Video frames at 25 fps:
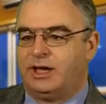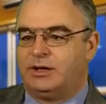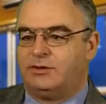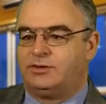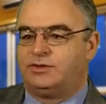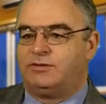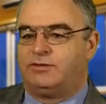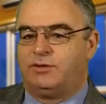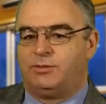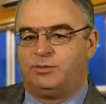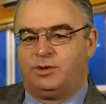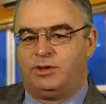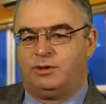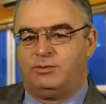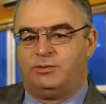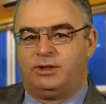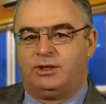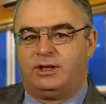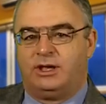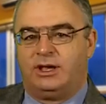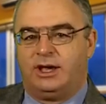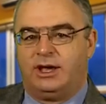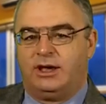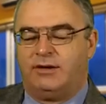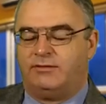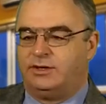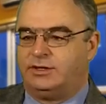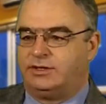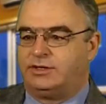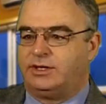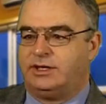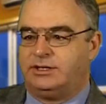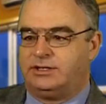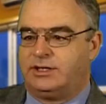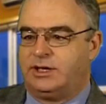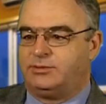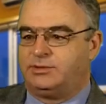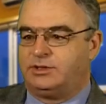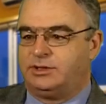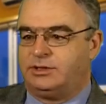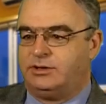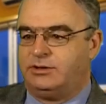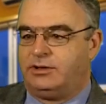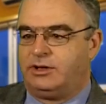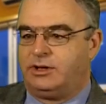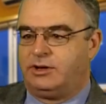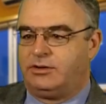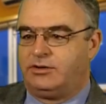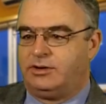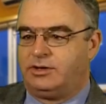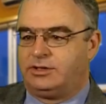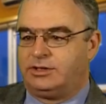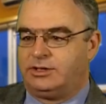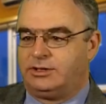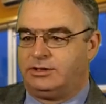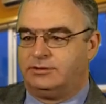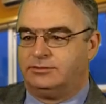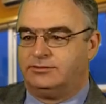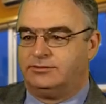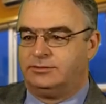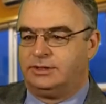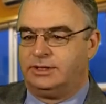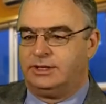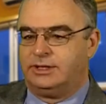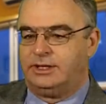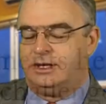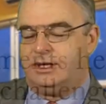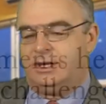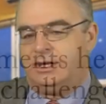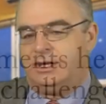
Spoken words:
out of the people they have is absolutely critical.